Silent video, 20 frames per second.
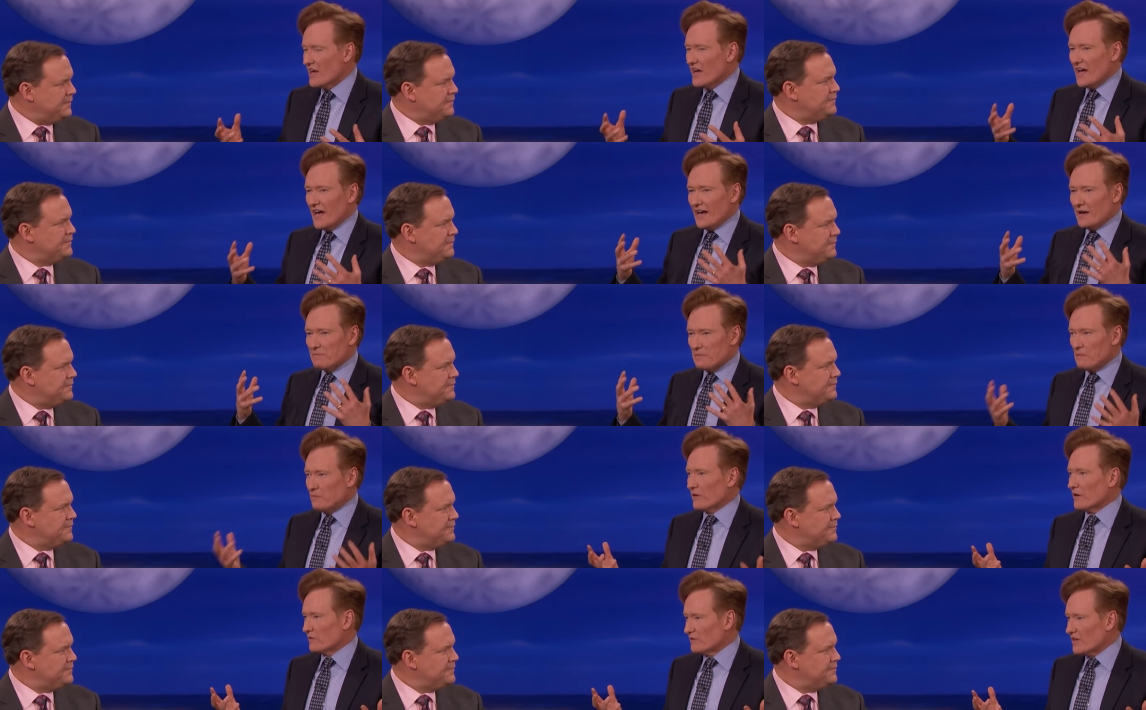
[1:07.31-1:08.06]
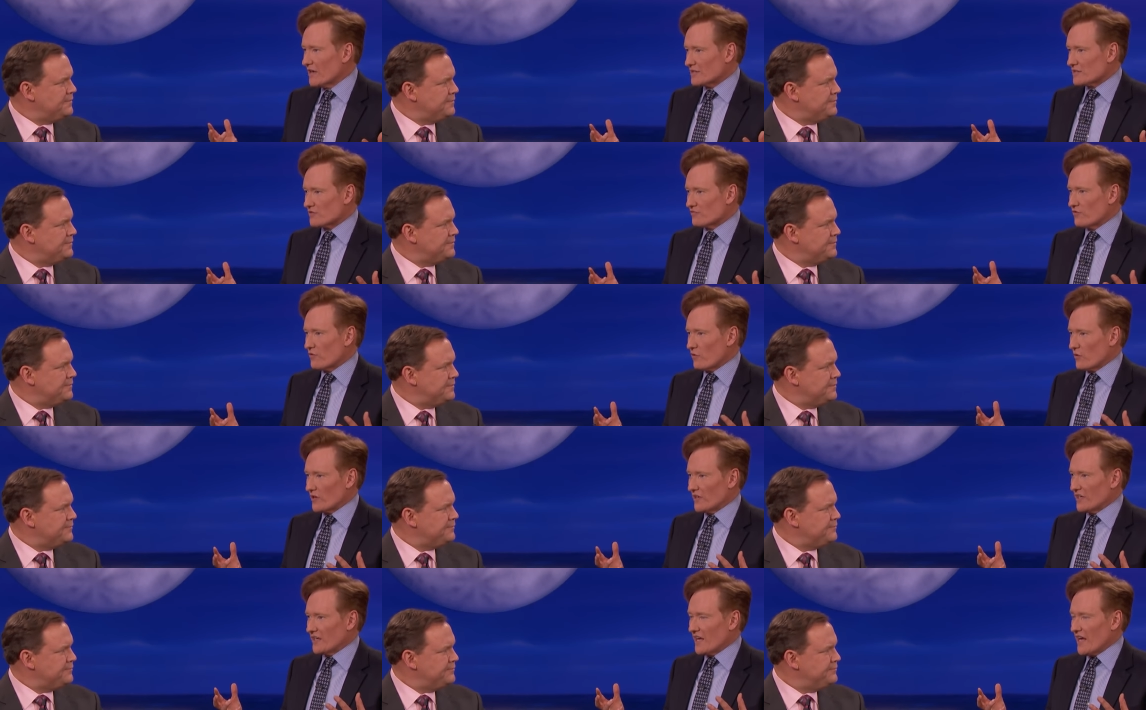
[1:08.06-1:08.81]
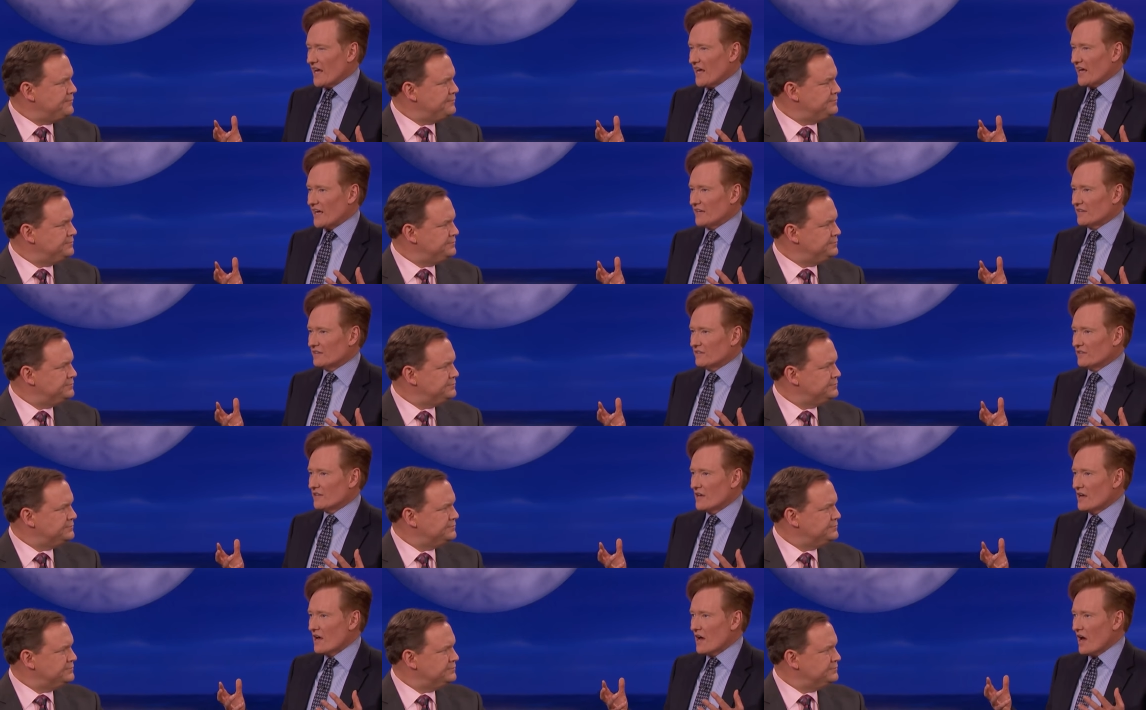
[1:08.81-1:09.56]
Speaker 1: And people go nuts for it. And
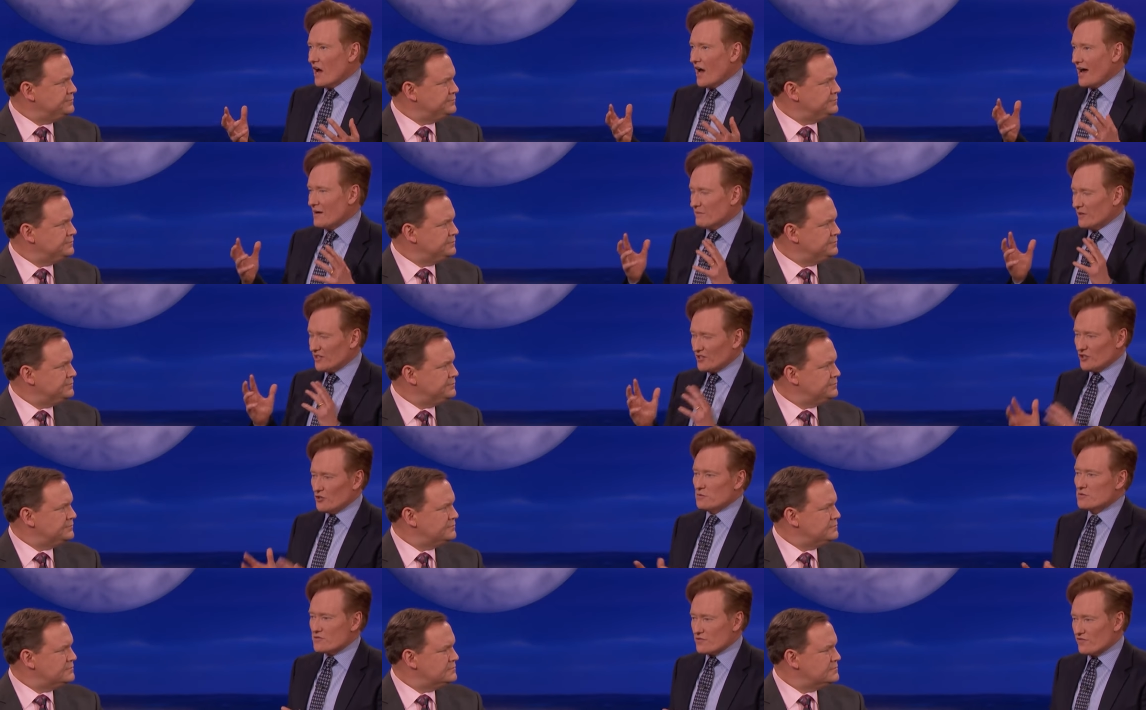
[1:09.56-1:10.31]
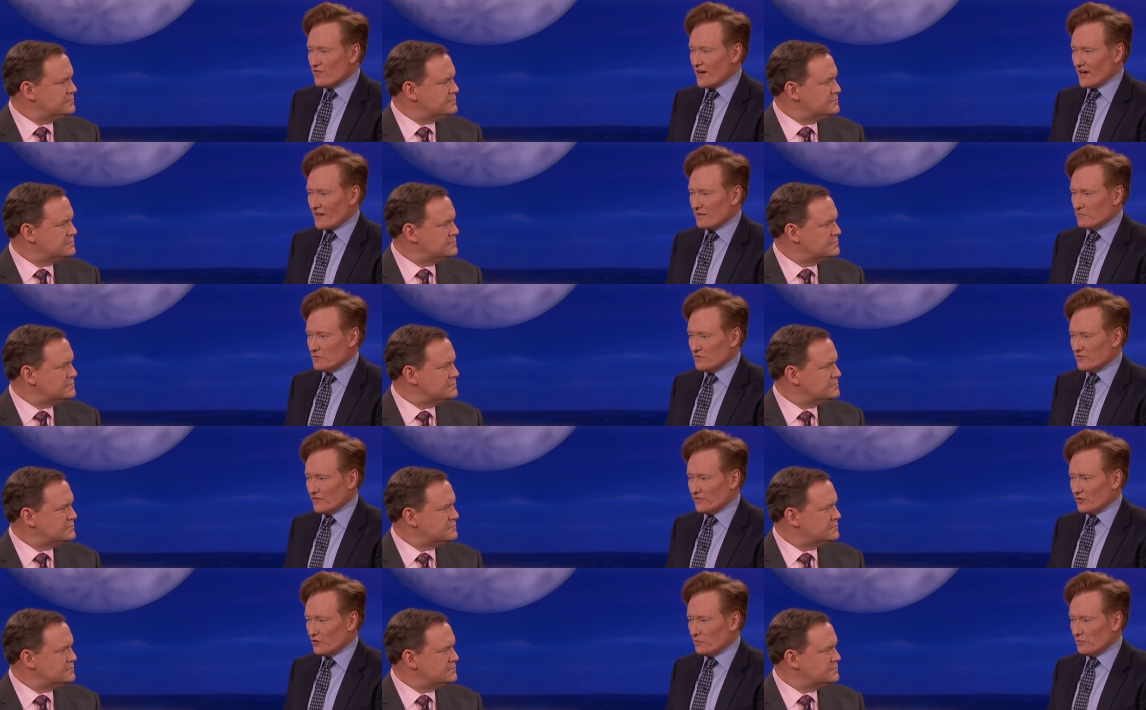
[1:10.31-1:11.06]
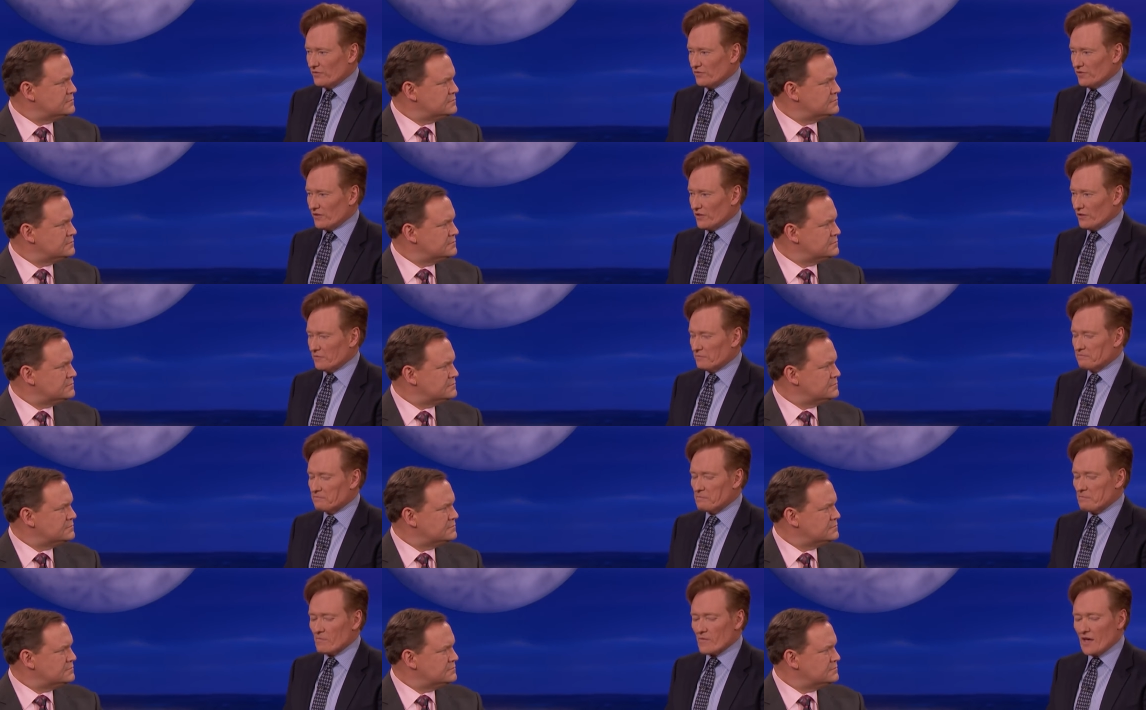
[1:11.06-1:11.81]
I'm a huge fan of the movie Tombstone.
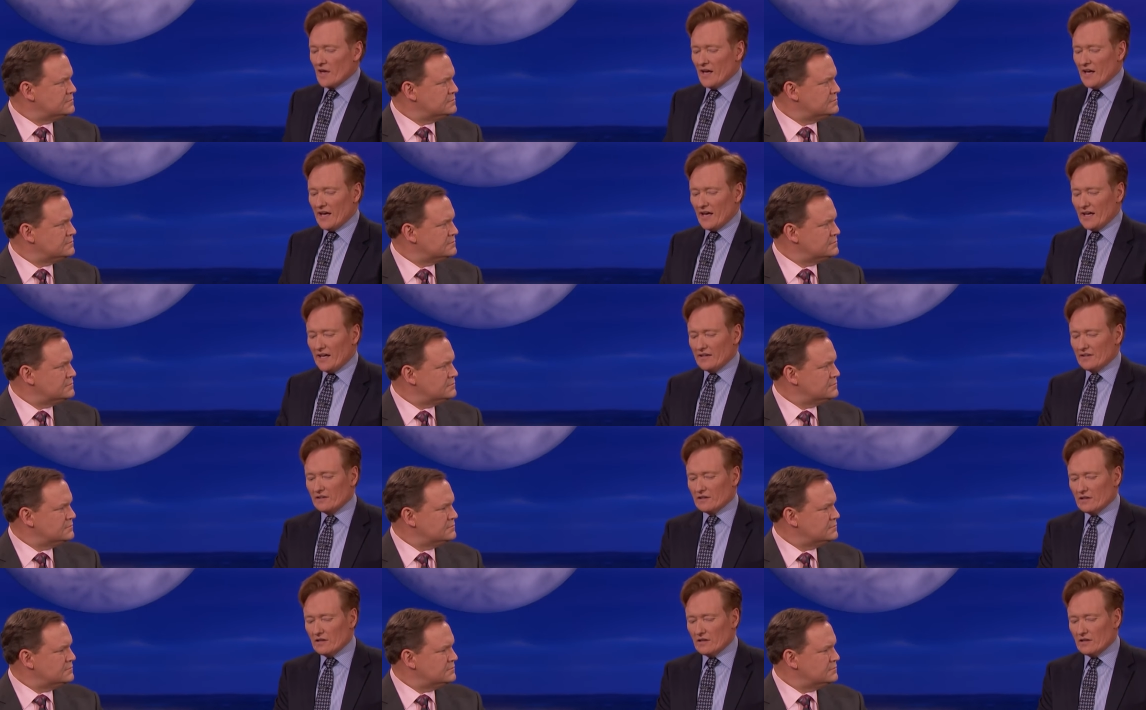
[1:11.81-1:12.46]
And